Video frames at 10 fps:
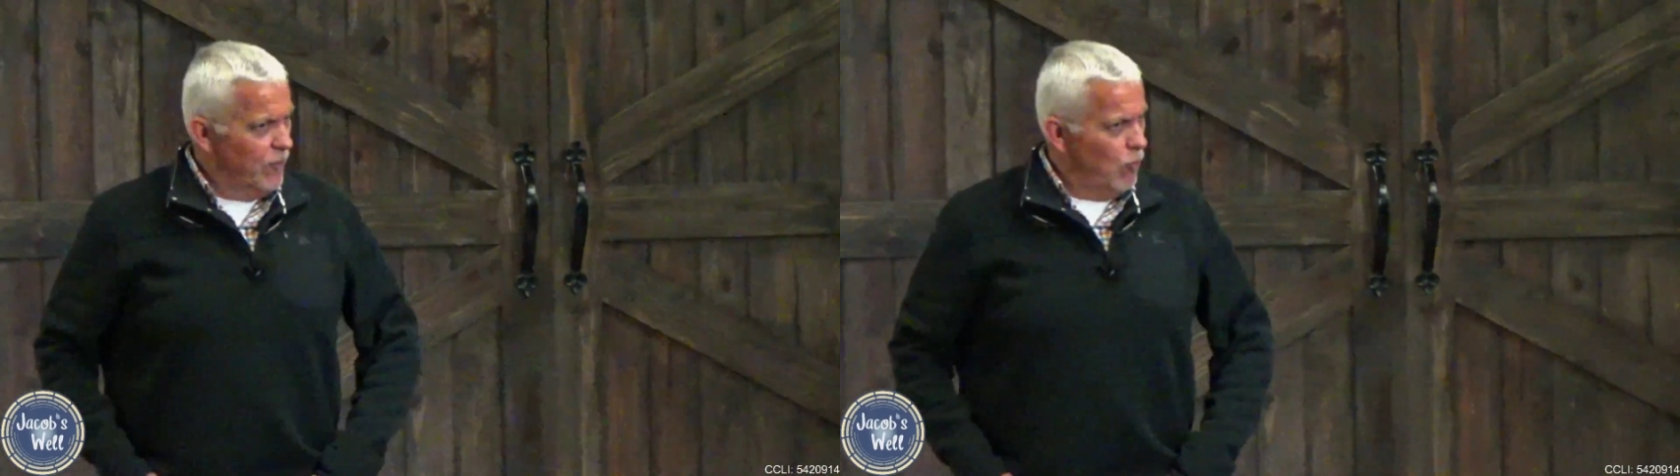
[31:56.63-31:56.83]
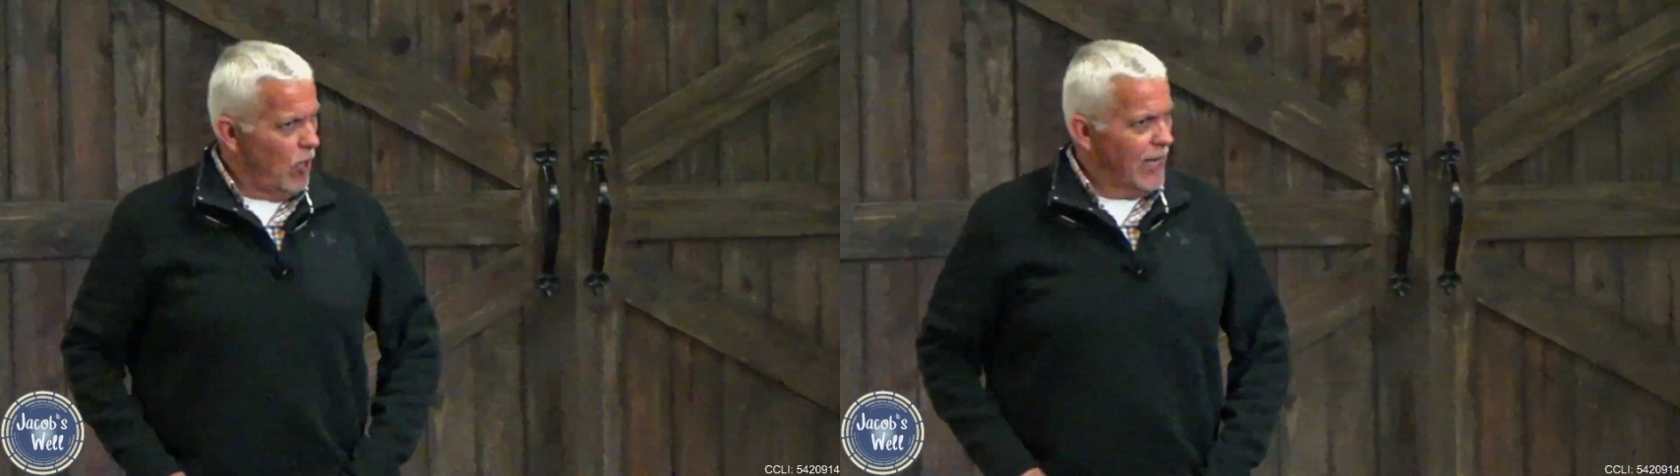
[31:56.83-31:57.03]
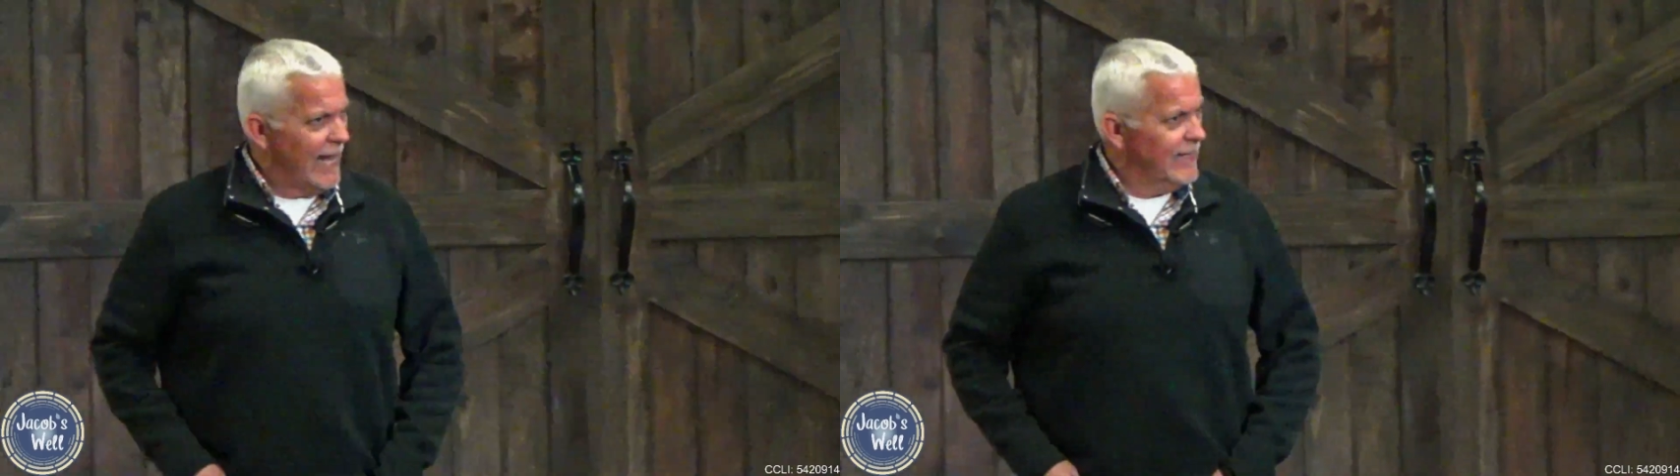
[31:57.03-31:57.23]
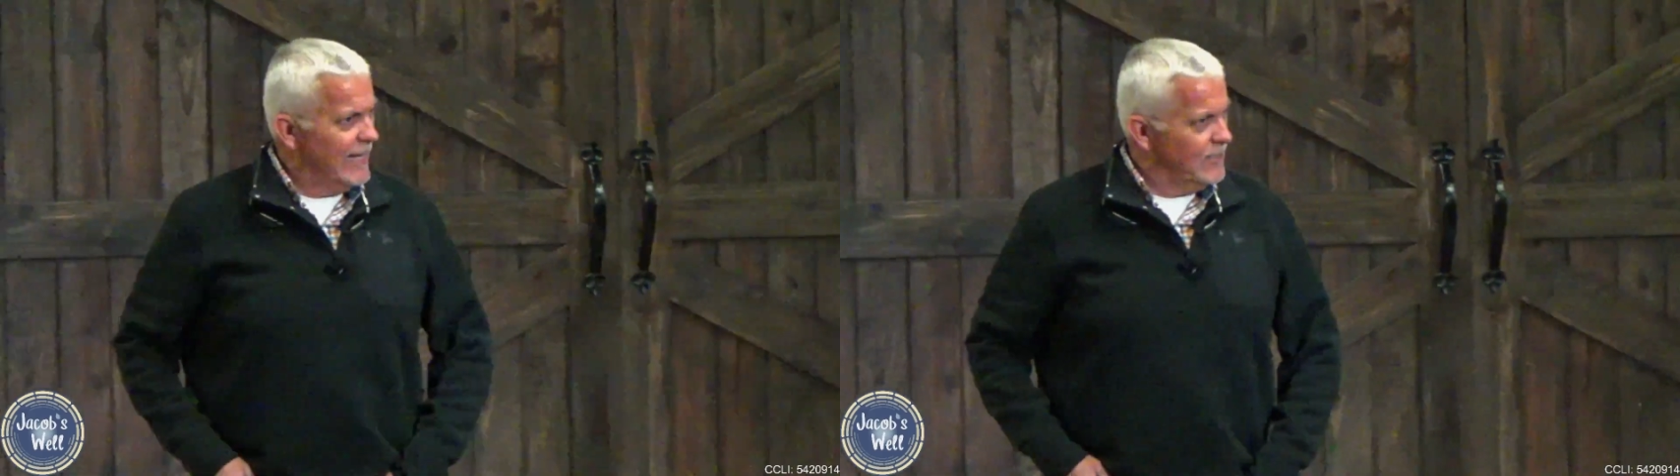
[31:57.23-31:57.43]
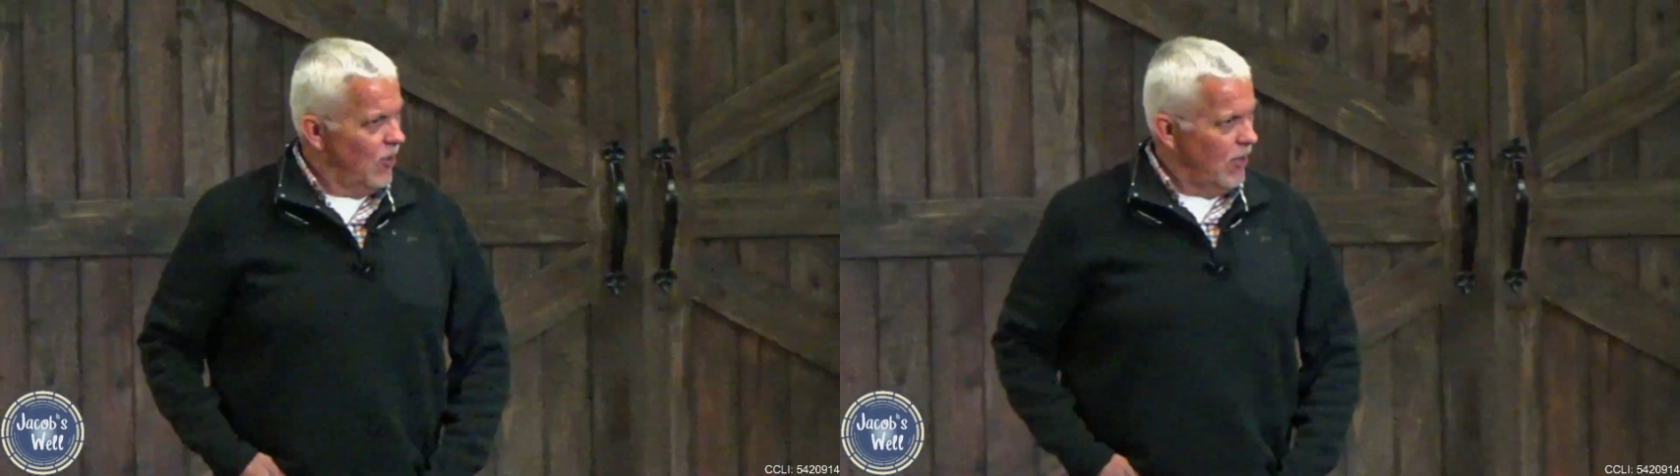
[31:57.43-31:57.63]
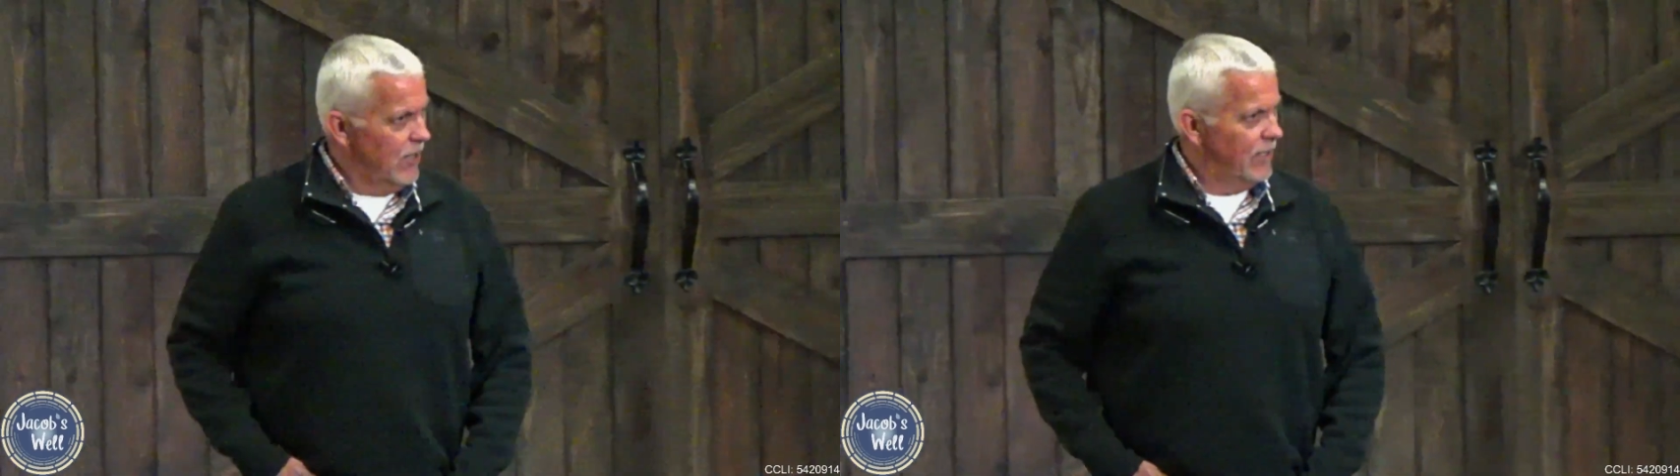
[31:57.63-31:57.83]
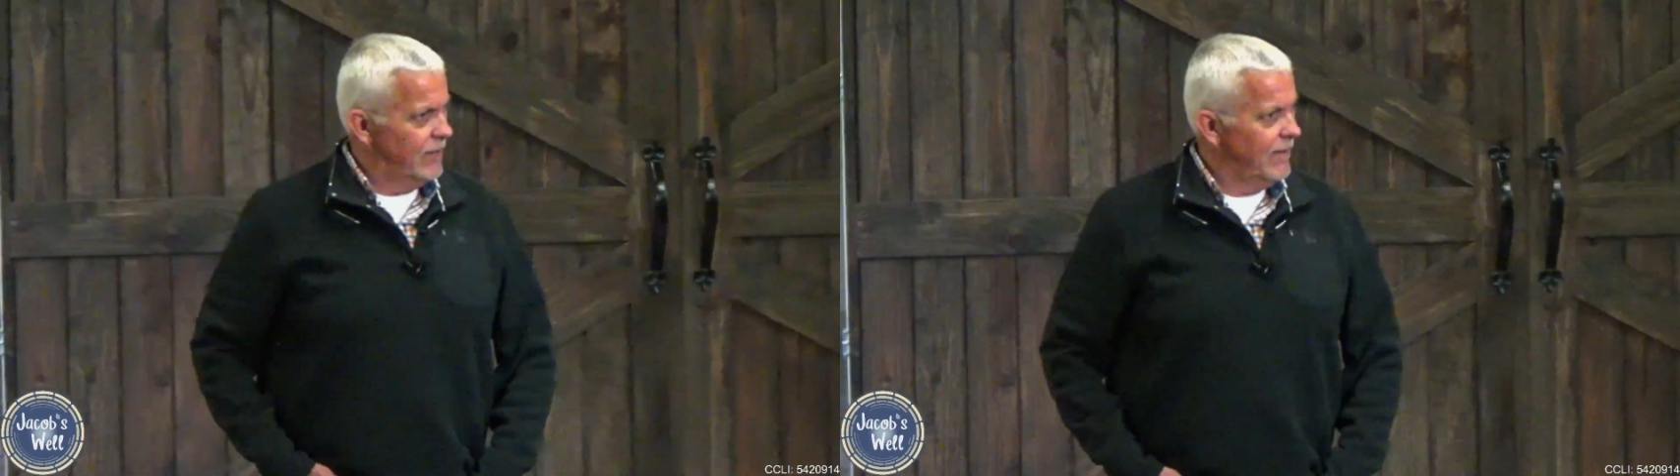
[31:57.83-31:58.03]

What had they done?